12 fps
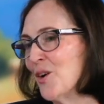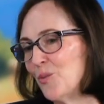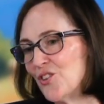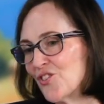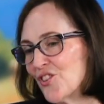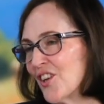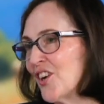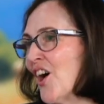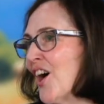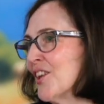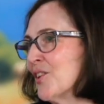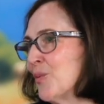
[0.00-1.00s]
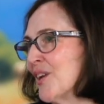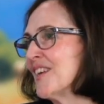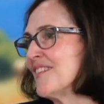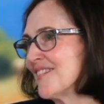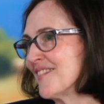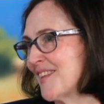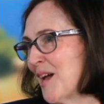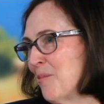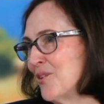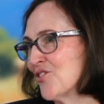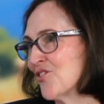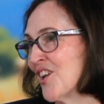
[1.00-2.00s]
which God will
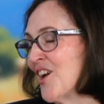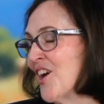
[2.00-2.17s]
establish